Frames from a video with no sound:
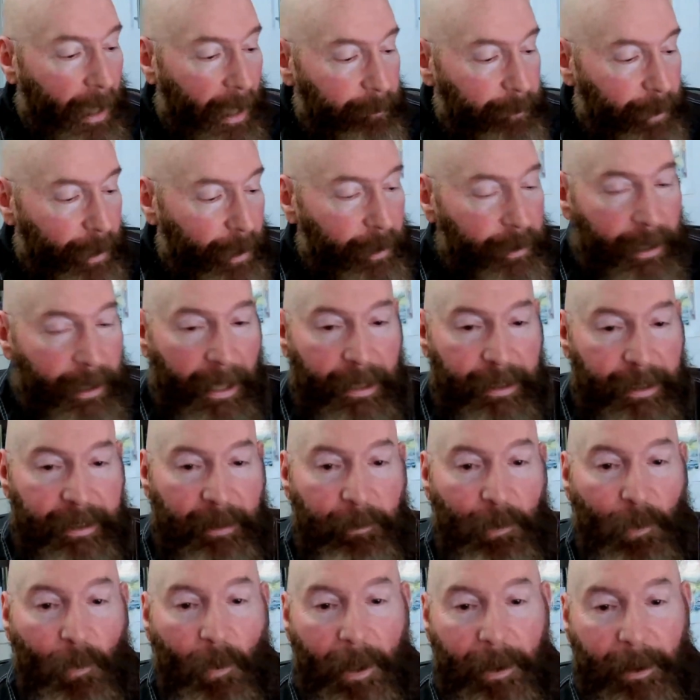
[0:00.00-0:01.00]
I'm going to take a
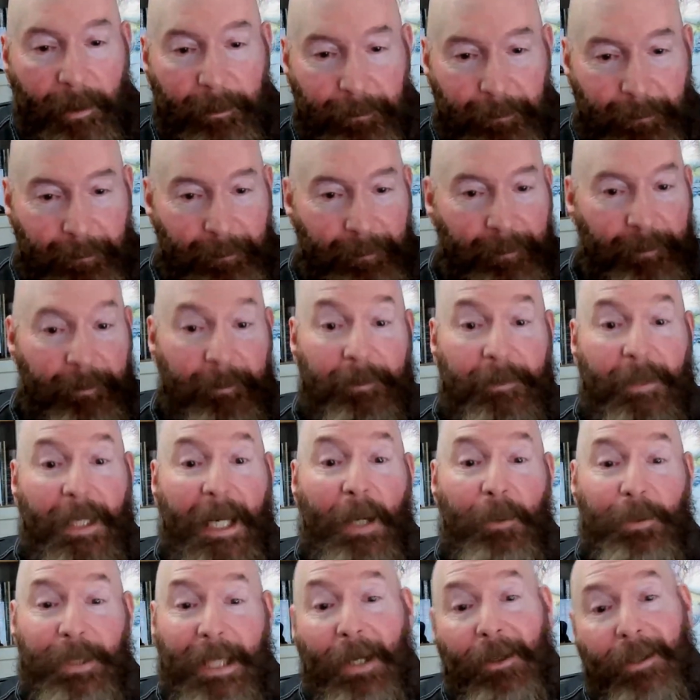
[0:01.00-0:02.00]
sip of water.
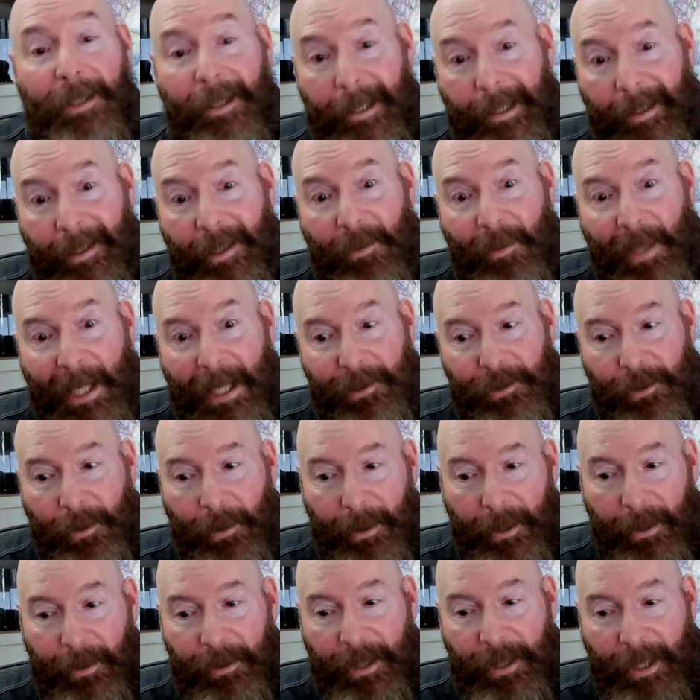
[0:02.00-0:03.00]
I was out cutting the grass
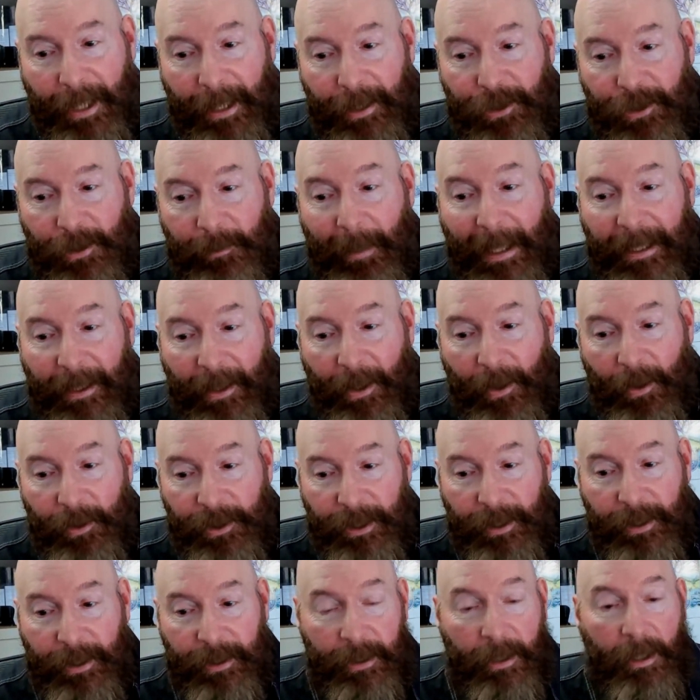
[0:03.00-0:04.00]
earlier today, so my
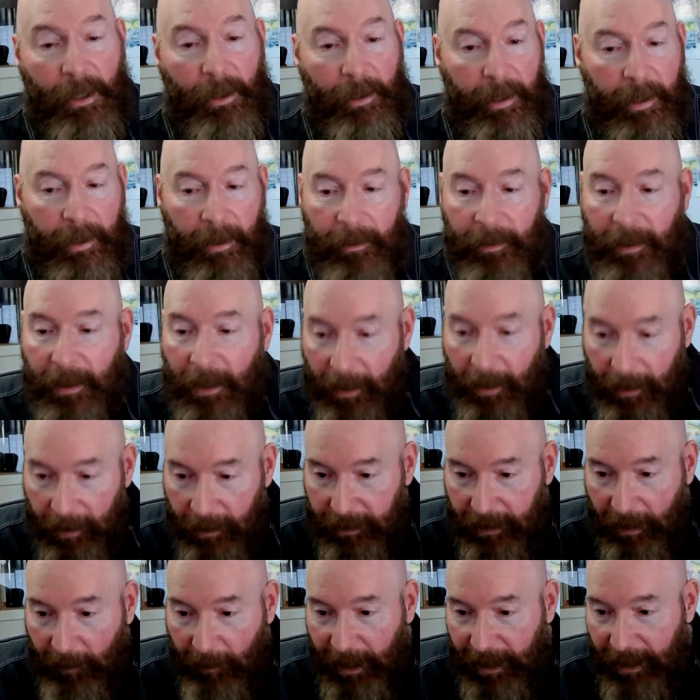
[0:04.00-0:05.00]
nose is. Ugh.
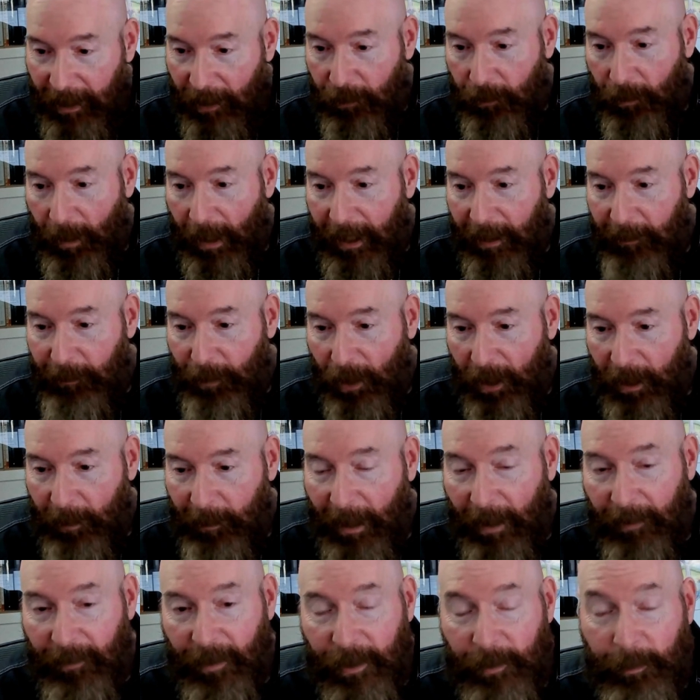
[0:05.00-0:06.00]
Somebody says, write a book
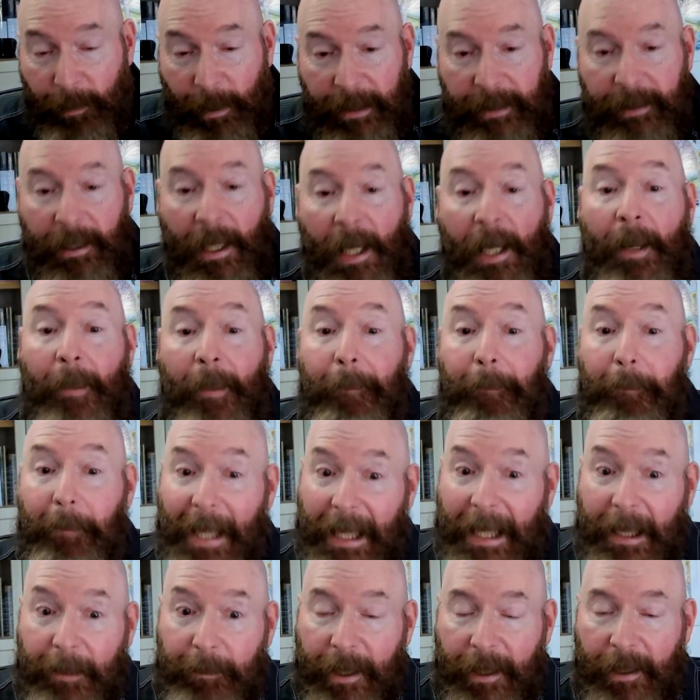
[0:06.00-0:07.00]
about this, please.
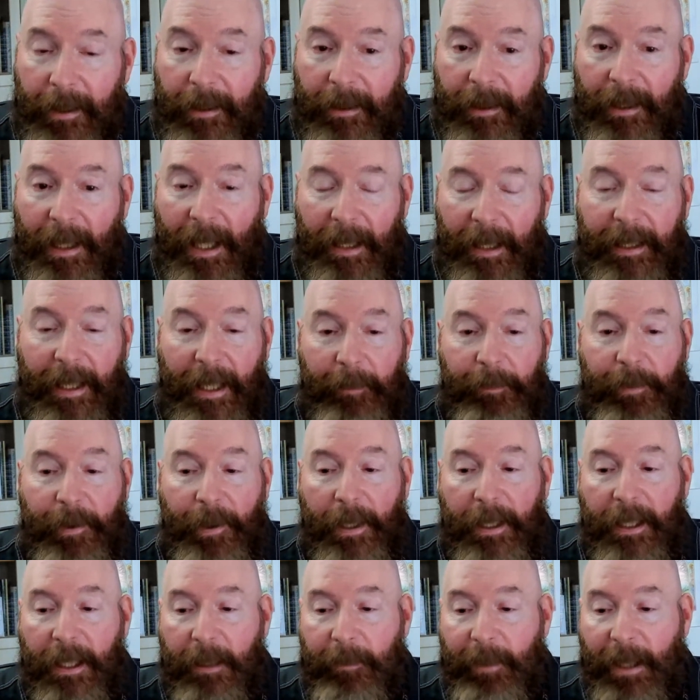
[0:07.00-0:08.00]
Maybe. I keep
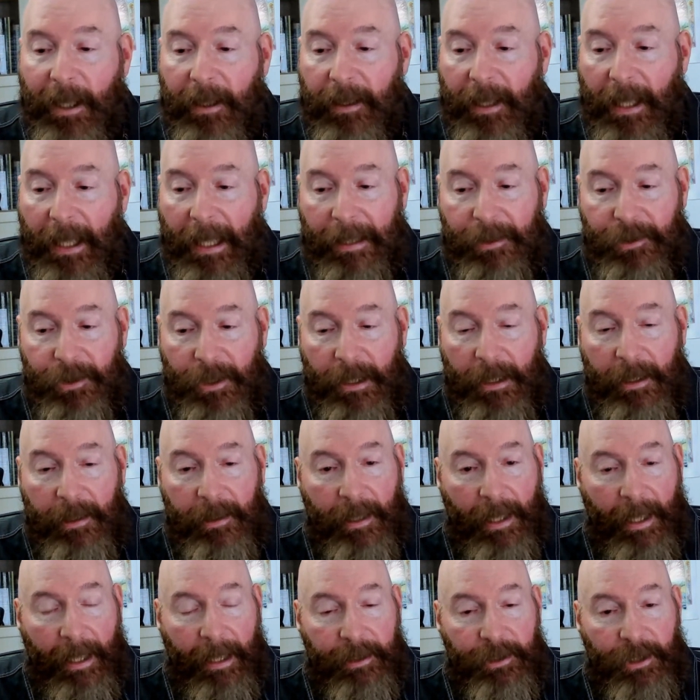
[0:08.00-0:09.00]
thinking about it. I
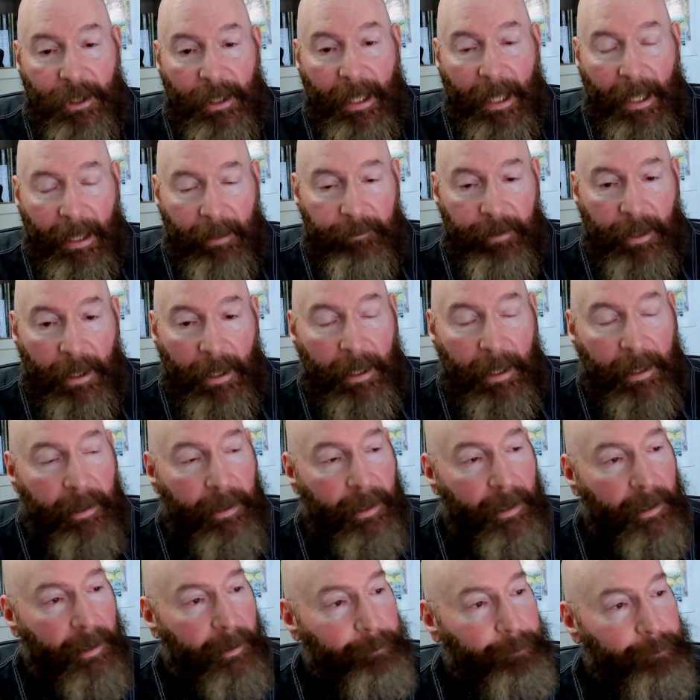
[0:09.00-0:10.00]
actually have like
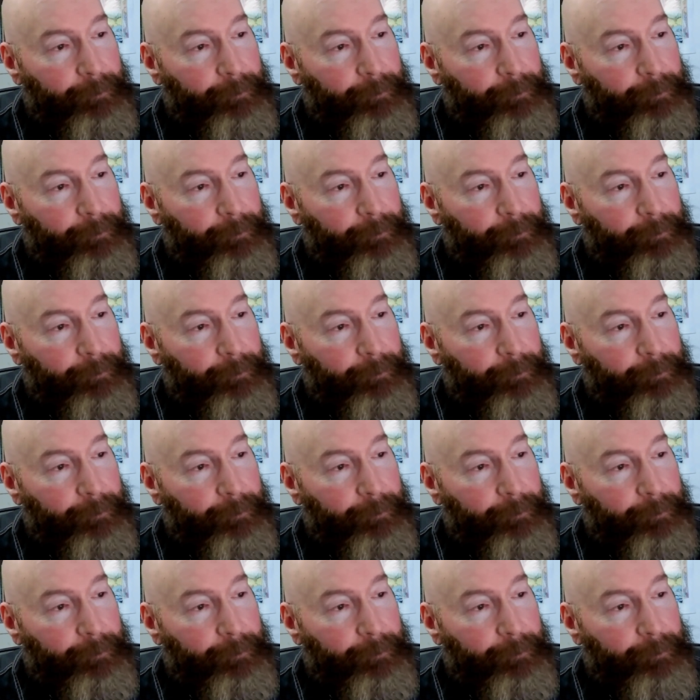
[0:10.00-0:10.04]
